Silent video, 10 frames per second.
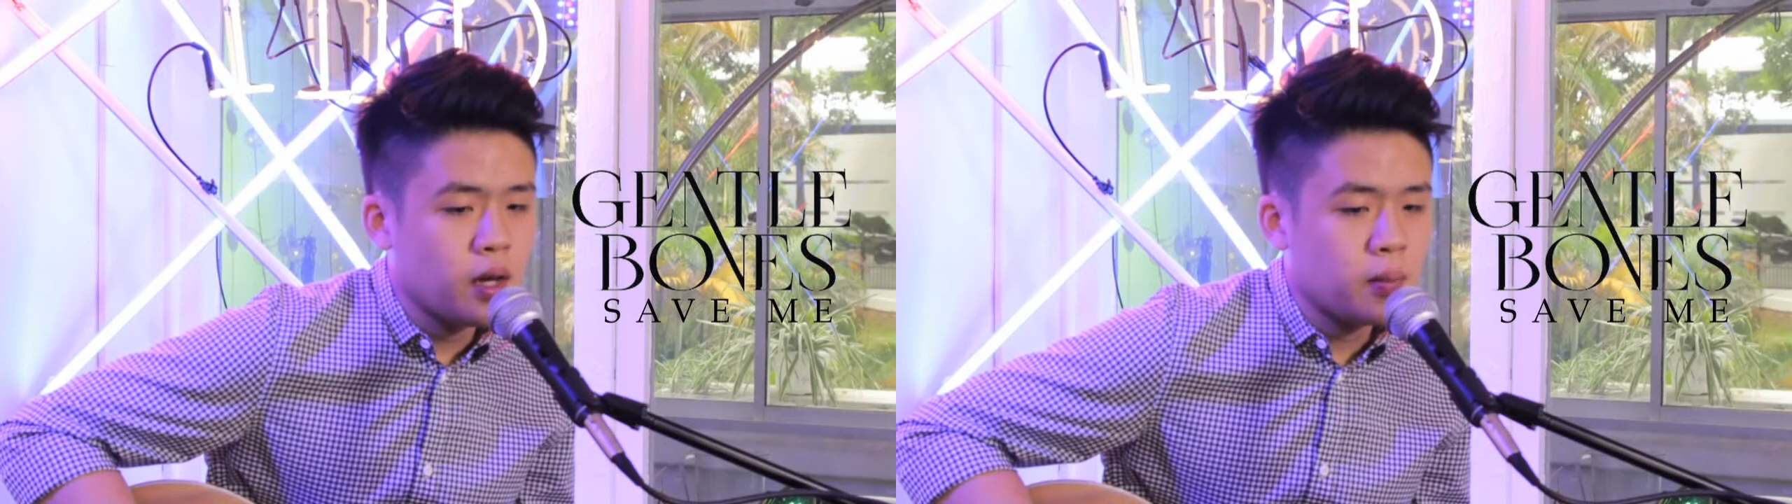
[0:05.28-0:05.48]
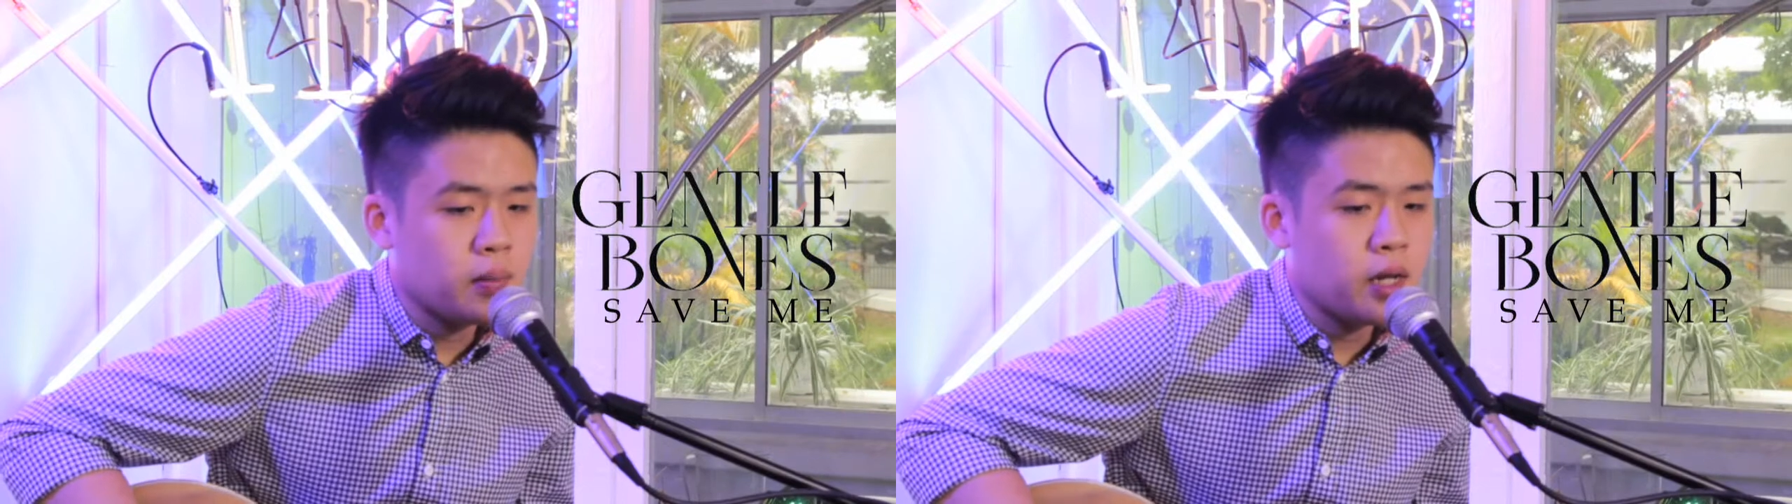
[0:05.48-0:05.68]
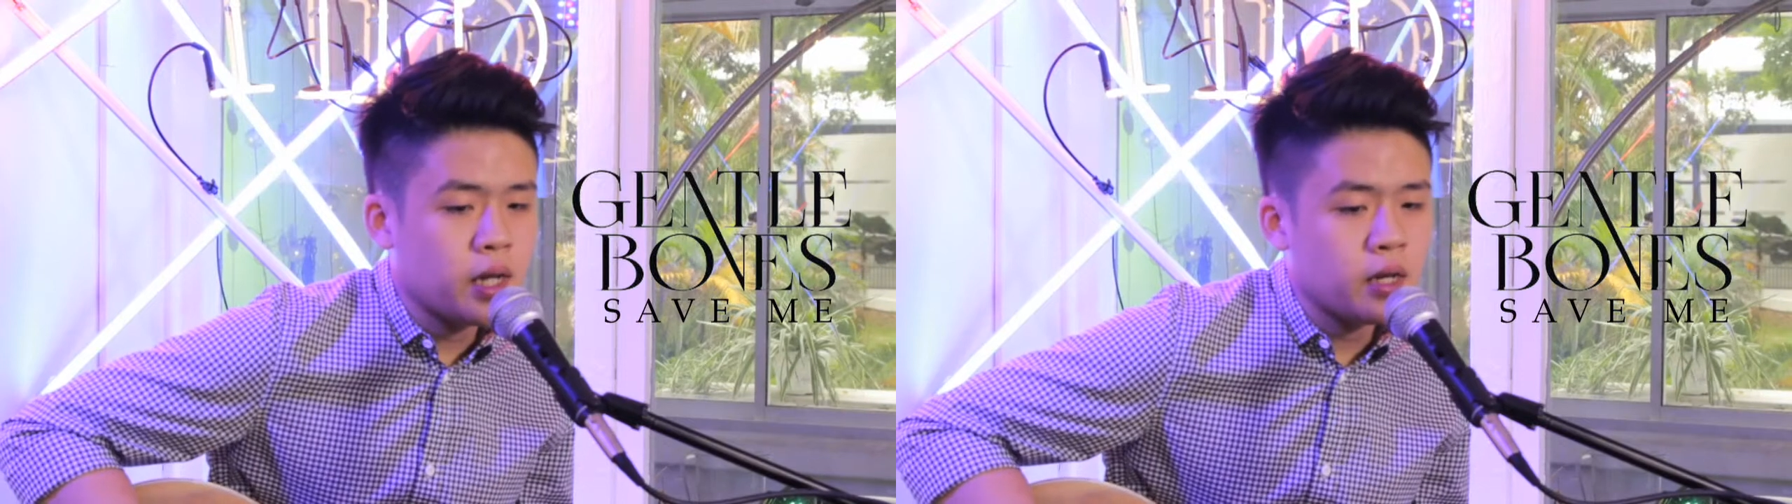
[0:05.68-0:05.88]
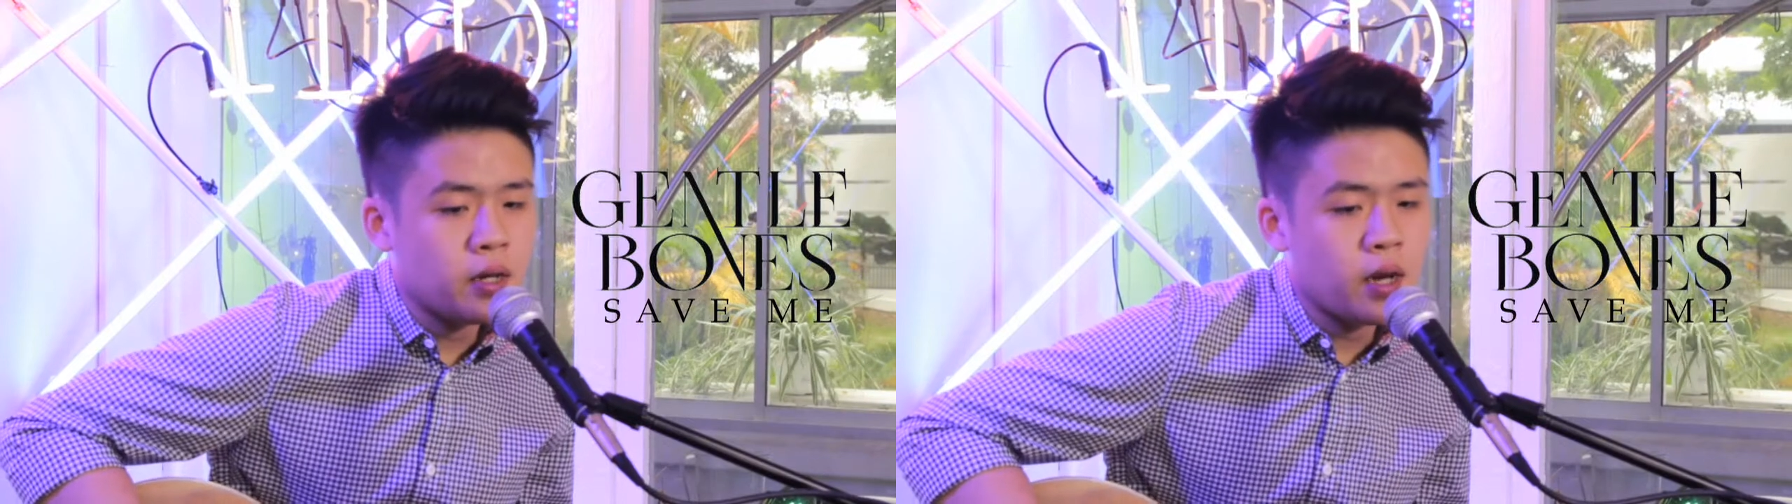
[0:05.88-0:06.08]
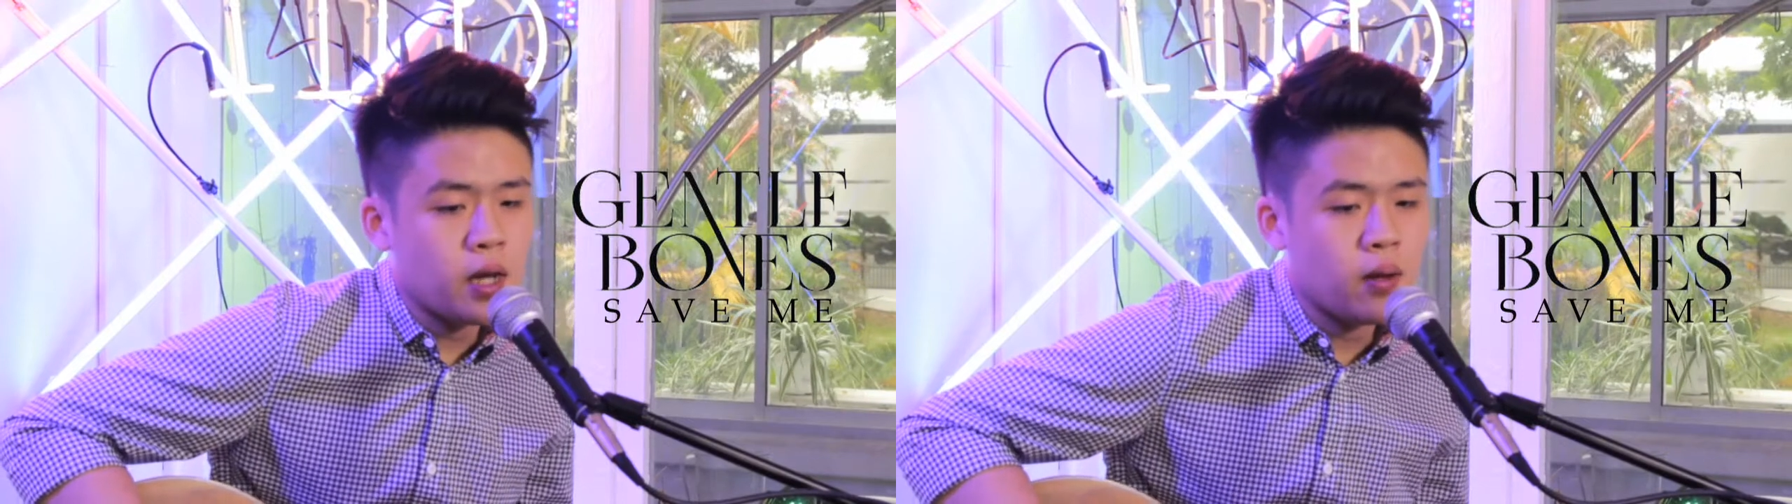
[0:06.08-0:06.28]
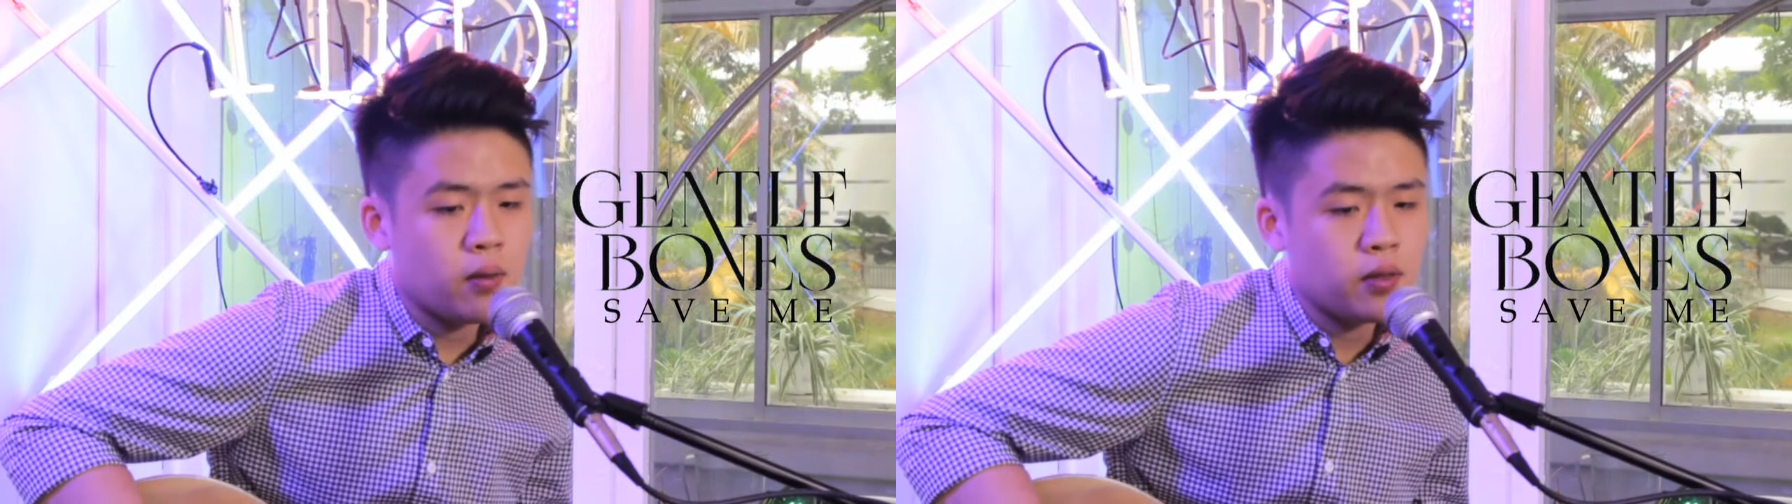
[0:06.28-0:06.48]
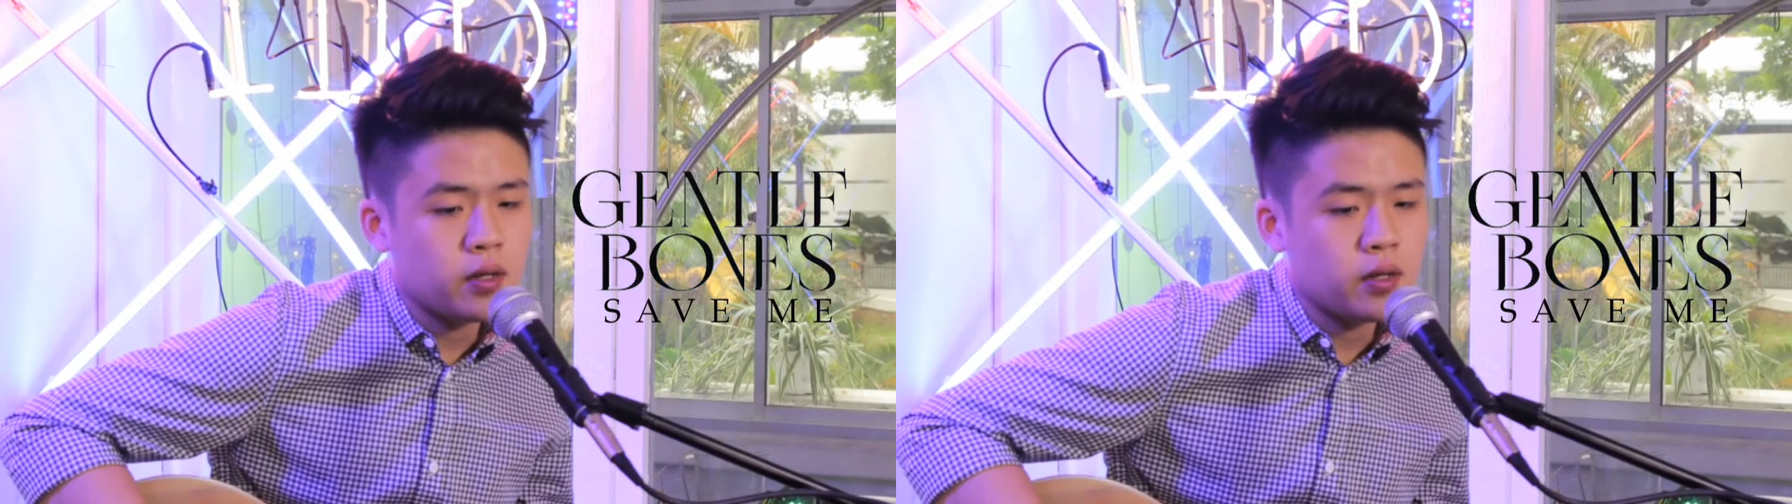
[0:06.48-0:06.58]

I'm dead now,